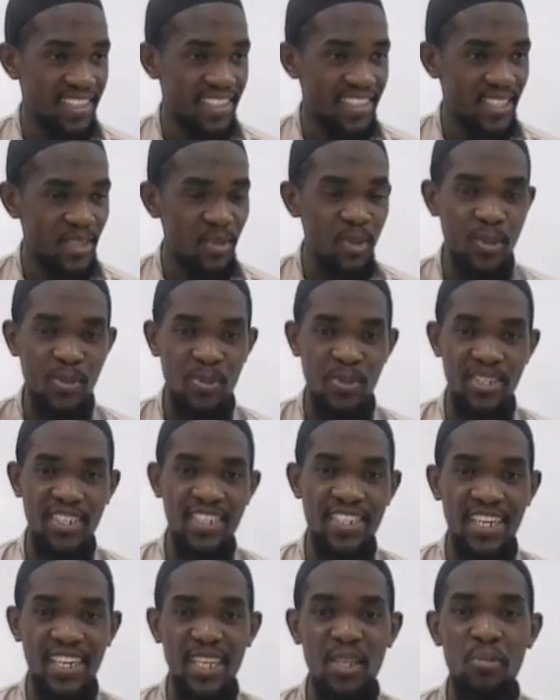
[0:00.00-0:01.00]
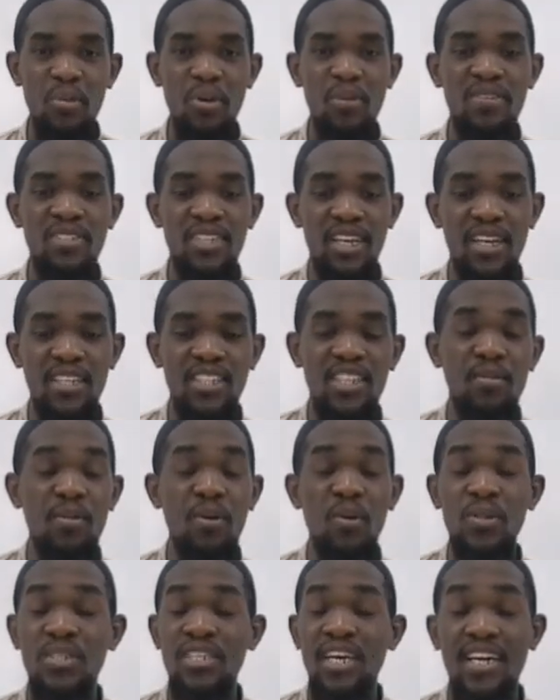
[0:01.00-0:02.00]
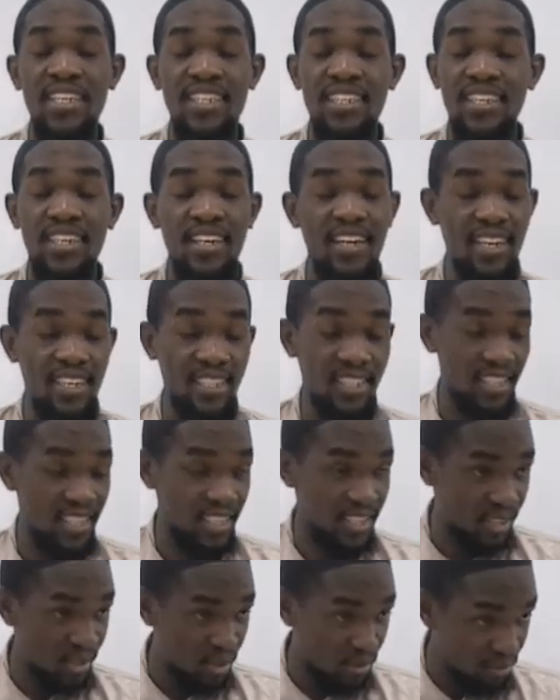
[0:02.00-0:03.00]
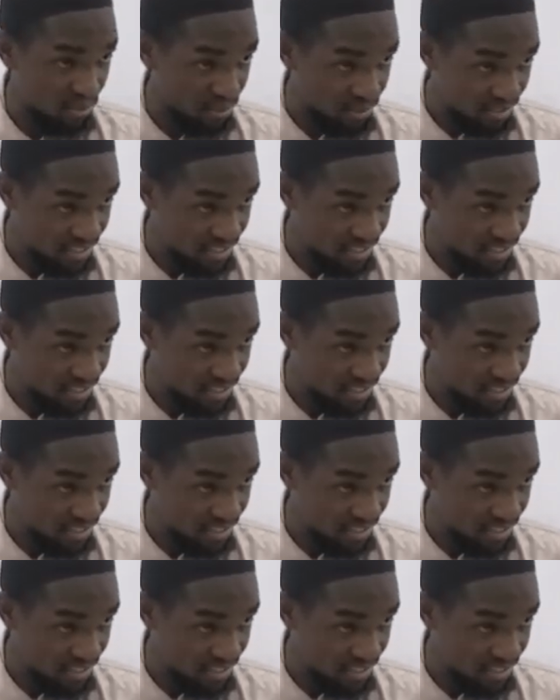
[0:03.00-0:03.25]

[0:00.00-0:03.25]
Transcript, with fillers: She was watching. And the Prophet was asking her, Is it enough?